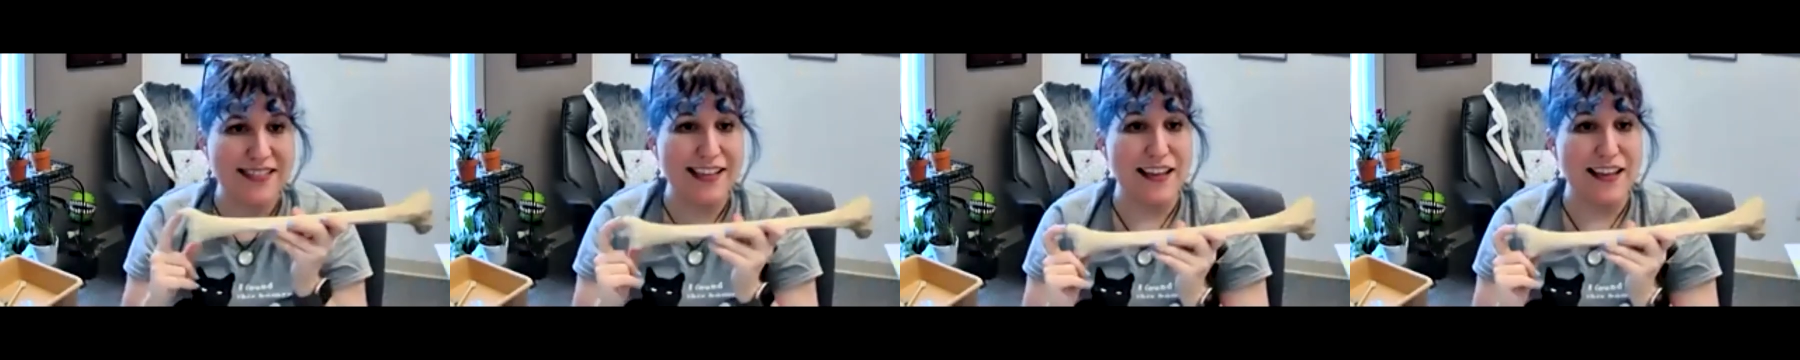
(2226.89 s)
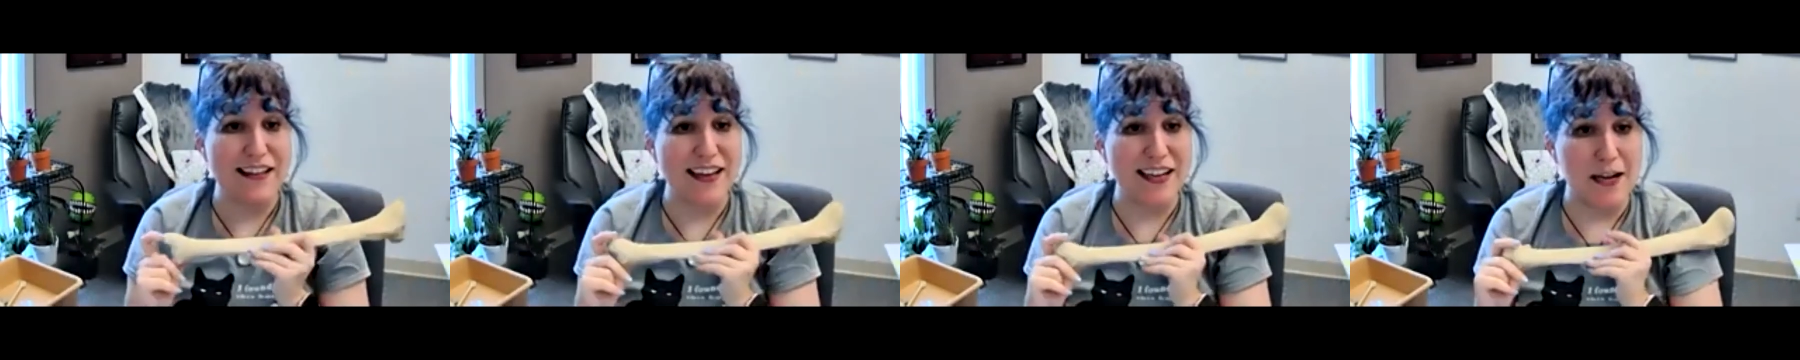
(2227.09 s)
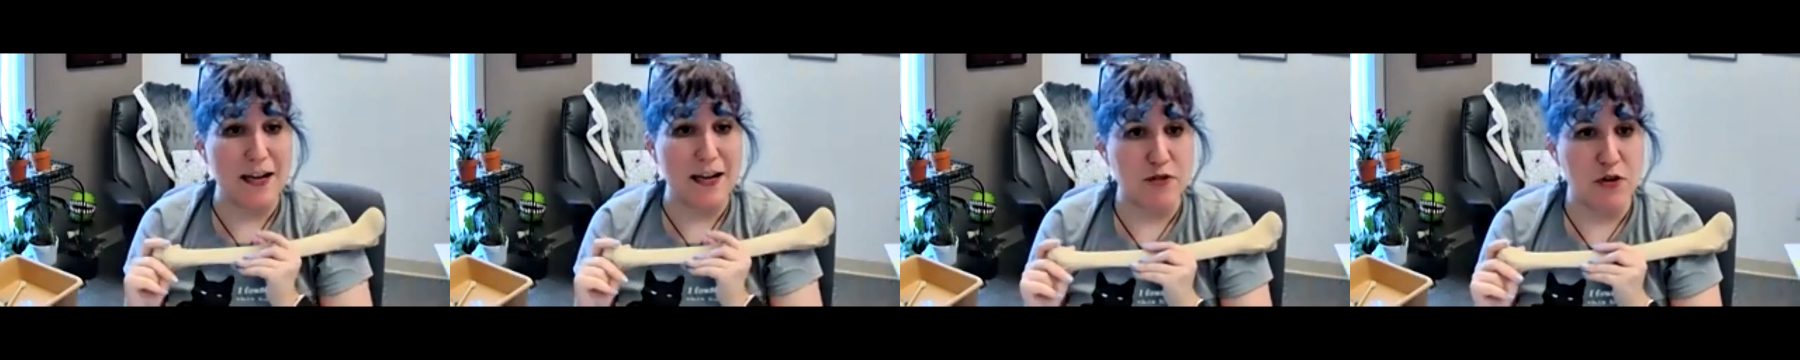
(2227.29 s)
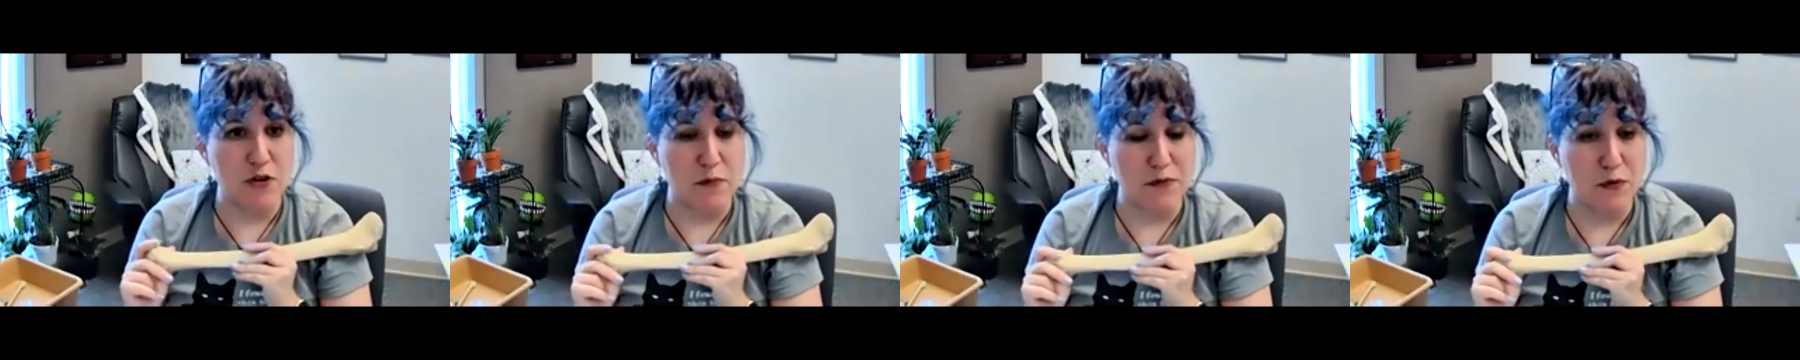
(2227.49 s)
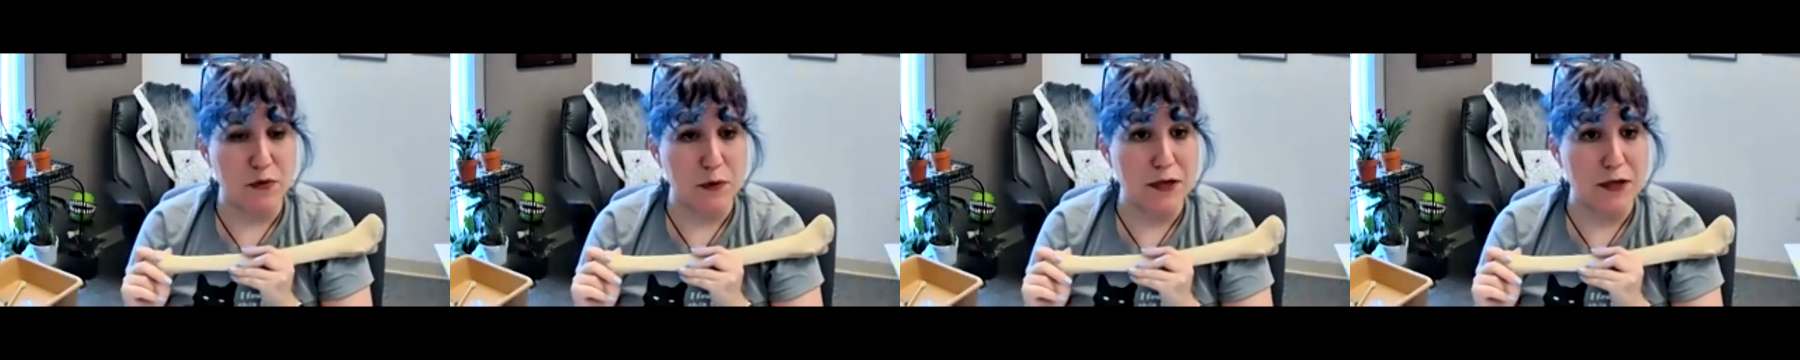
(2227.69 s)
and that comes from
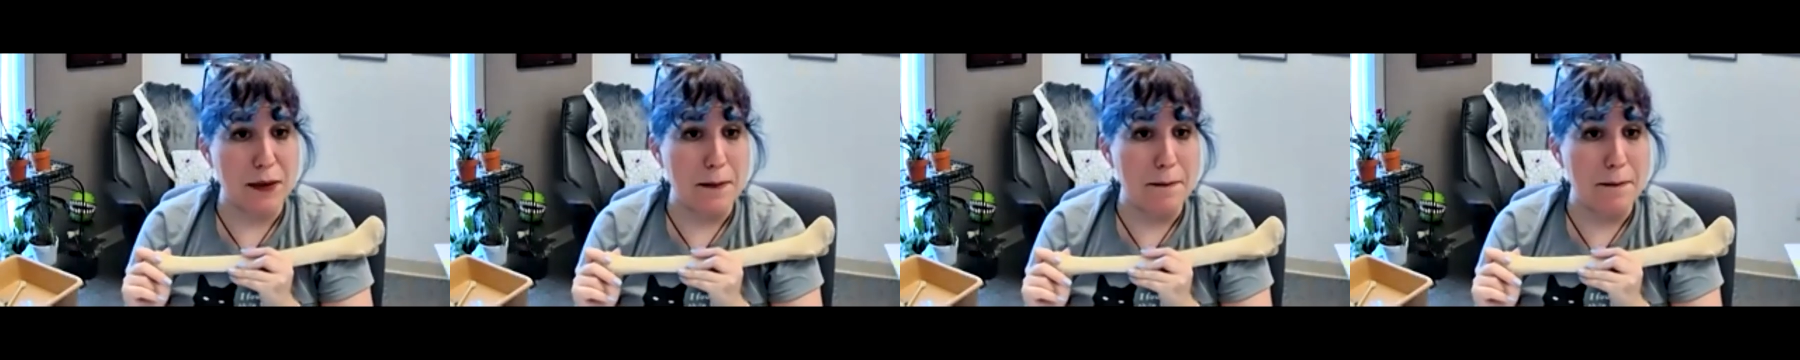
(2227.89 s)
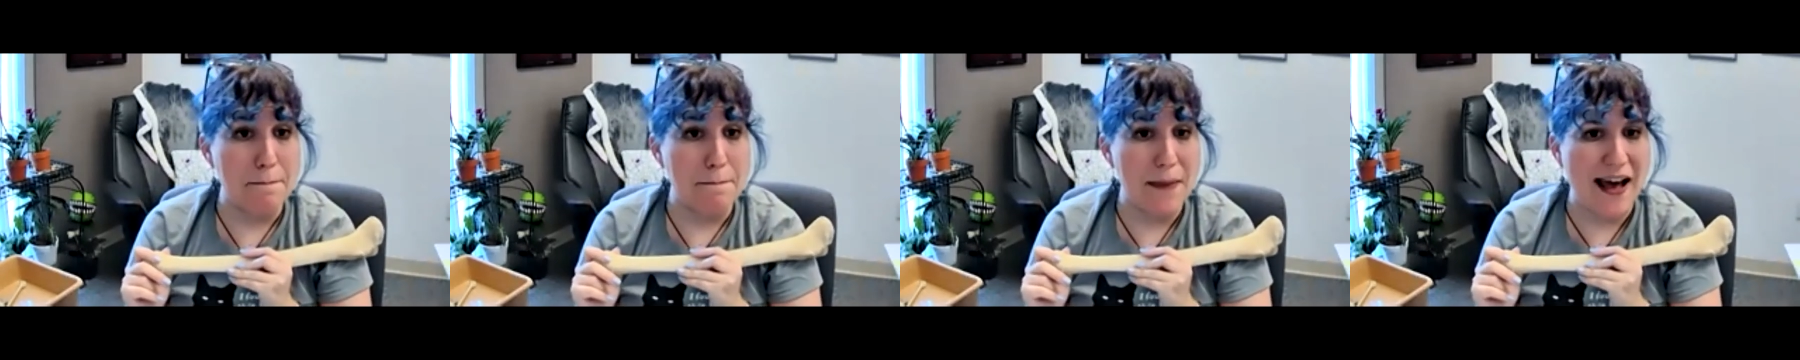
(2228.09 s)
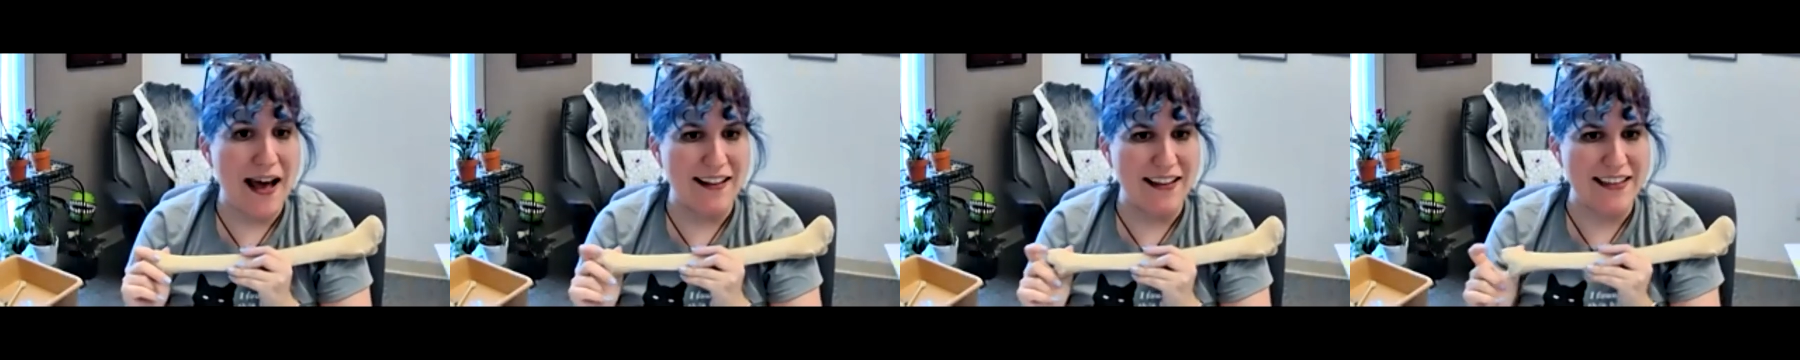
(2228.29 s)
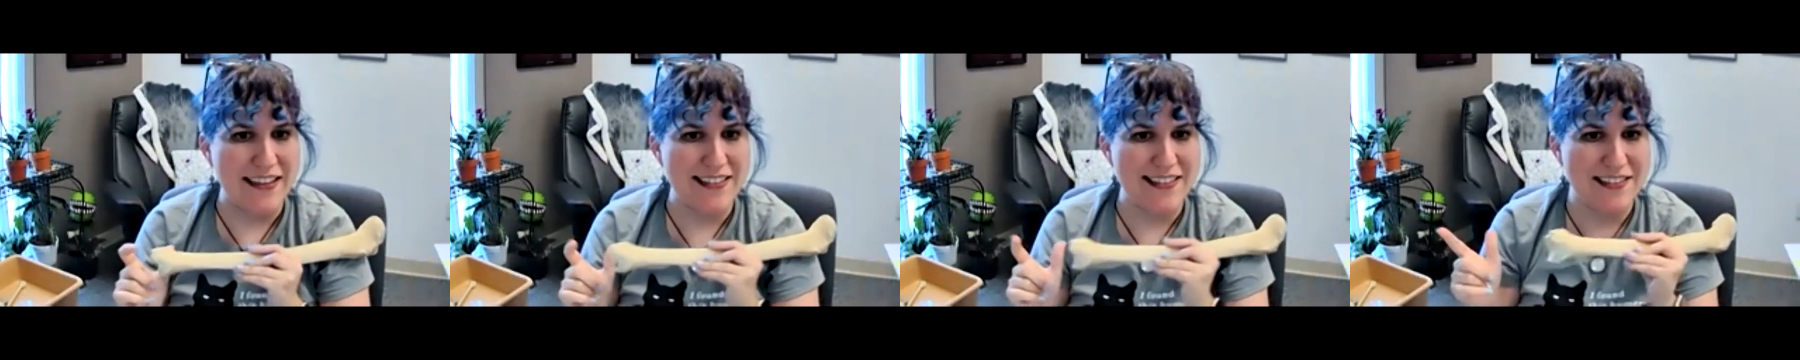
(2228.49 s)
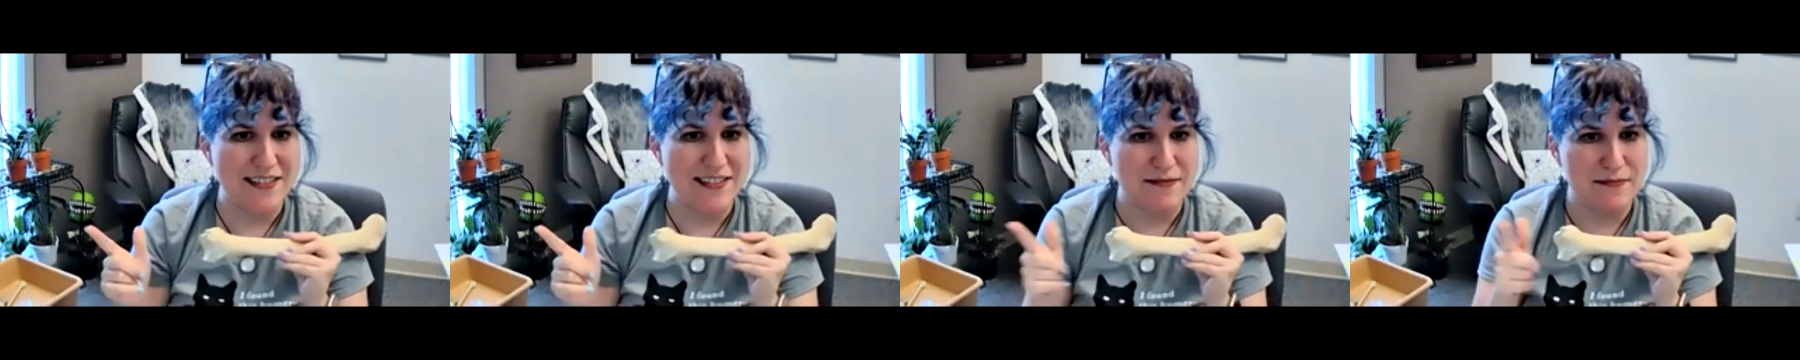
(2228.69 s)
the word
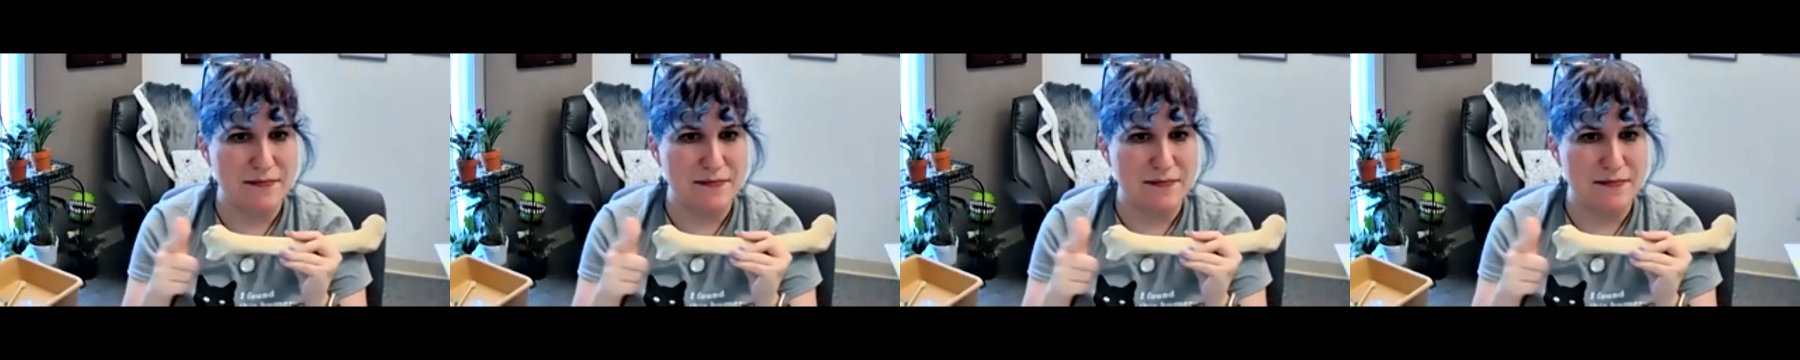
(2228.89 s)
mallet,